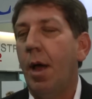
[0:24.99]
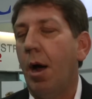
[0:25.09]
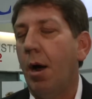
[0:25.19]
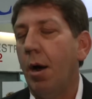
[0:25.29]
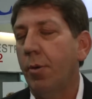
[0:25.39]

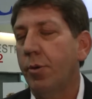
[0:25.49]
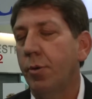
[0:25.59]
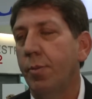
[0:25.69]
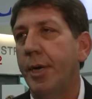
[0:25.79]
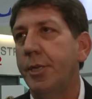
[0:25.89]
Our
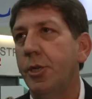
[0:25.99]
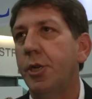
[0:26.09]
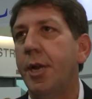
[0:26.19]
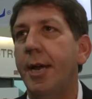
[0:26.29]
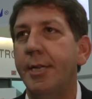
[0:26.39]
true
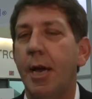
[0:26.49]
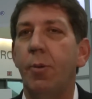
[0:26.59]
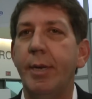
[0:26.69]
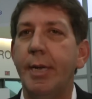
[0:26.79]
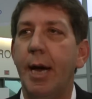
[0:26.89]
message today is how
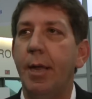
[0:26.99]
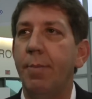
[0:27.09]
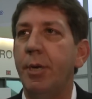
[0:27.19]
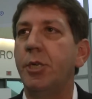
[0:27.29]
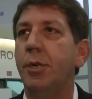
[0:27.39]
do we tie
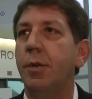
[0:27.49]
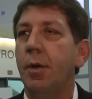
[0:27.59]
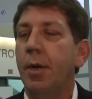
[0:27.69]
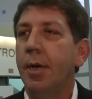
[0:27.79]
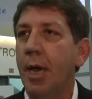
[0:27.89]
the mission
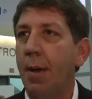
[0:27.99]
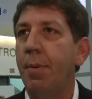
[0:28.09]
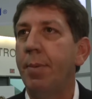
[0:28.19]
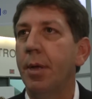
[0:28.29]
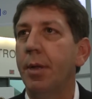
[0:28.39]

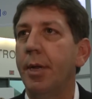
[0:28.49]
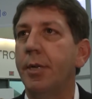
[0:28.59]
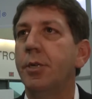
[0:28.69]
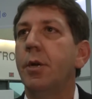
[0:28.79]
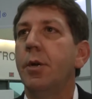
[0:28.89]

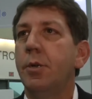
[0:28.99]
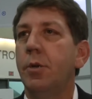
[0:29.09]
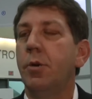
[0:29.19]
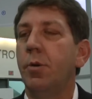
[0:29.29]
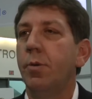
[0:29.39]
capabilities
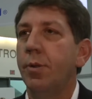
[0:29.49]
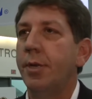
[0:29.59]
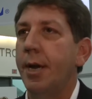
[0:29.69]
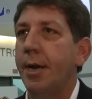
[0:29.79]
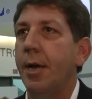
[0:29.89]
to
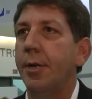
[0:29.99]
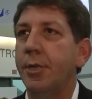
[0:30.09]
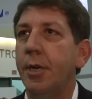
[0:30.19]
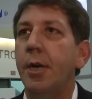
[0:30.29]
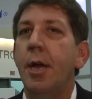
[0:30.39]
the
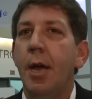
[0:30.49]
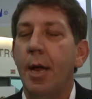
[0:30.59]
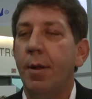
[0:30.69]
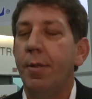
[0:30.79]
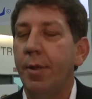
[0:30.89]
technology
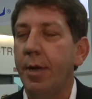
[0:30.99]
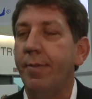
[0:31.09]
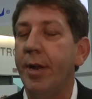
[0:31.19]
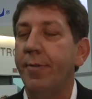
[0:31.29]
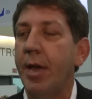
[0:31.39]
and the
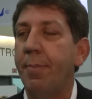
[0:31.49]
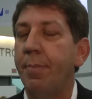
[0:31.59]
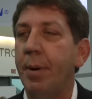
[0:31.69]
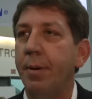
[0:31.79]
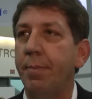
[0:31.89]
innovative
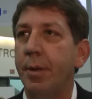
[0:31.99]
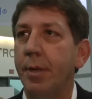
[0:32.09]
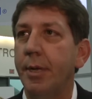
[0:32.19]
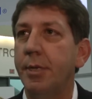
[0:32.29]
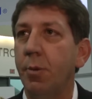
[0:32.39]

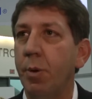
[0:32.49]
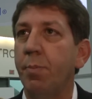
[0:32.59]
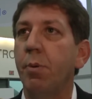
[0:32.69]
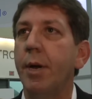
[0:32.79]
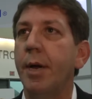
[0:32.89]
capabilities that we
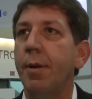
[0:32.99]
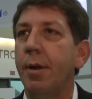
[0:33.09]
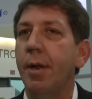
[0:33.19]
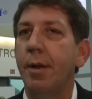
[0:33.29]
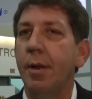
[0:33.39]
bring
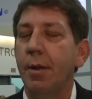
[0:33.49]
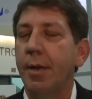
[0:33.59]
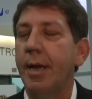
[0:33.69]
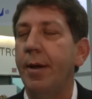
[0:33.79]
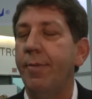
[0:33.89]
and
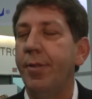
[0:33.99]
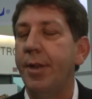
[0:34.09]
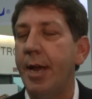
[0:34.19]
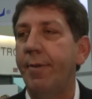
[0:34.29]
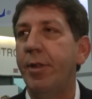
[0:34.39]
give
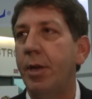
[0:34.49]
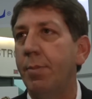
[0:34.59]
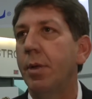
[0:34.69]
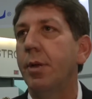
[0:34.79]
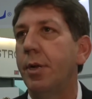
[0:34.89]
the Navy the
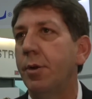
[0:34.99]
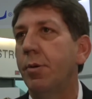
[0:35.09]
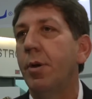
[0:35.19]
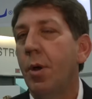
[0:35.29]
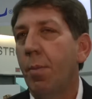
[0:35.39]
ability
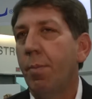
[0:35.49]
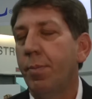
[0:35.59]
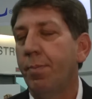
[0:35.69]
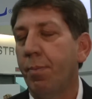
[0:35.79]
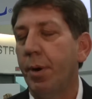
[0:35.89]
to
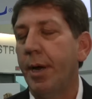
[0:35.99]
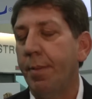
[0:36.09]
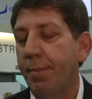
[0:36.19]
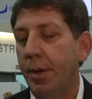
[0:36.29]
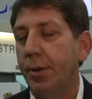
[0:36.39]

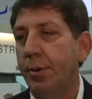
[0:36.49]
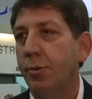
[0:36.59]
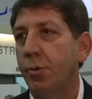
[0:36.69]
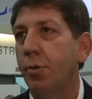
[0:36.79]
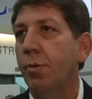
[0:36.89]
build a
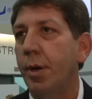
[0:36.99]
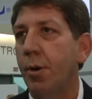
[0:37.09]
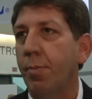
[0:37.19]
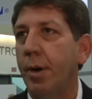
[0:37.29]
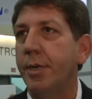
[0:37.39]
true
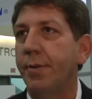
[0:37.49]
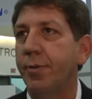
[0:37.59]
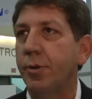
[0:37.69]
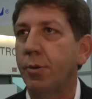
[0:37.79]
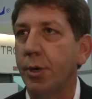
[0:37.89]
enterprise
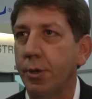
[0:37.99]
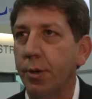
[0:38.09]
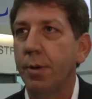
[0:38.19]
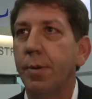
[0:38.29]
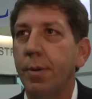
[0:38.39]
infrastructure.